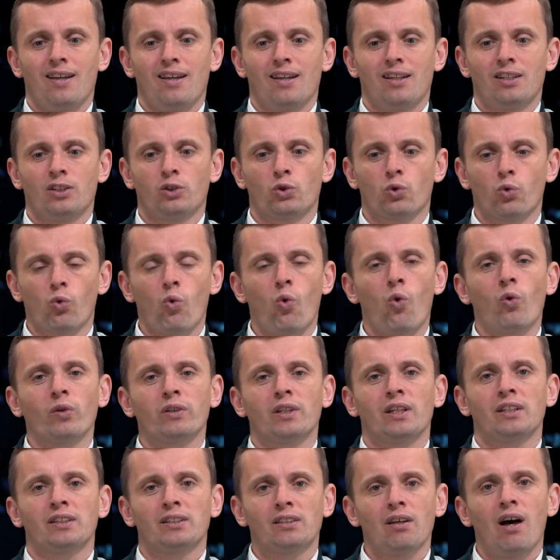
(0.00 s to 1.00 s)
a
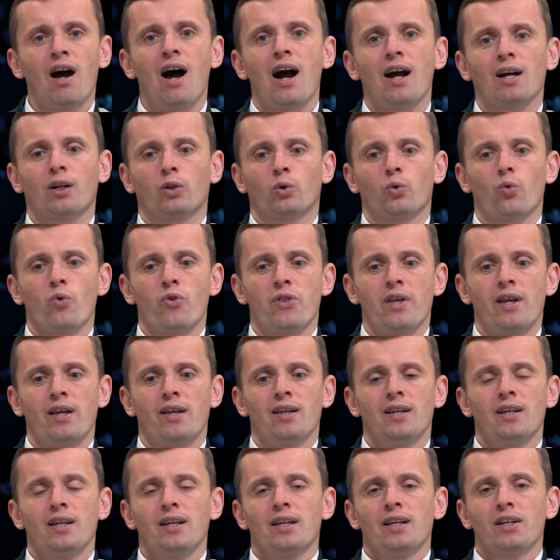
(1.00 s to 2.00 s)
drone attack to
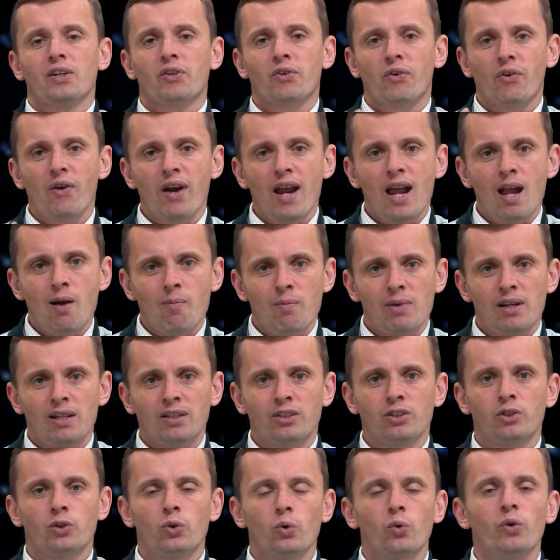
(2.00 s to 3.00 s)
the
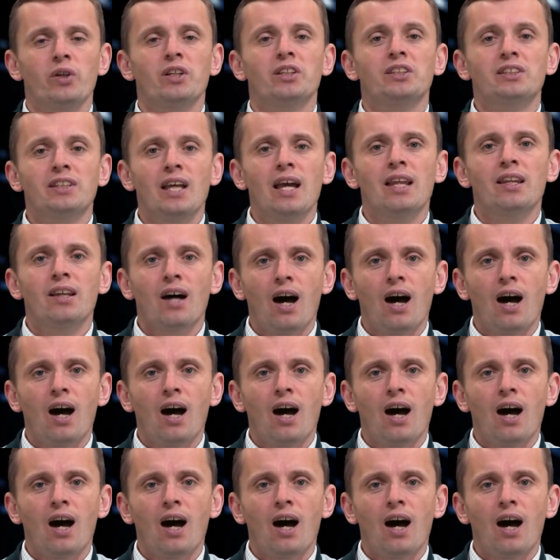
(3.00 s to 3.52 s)
Kremlin during 10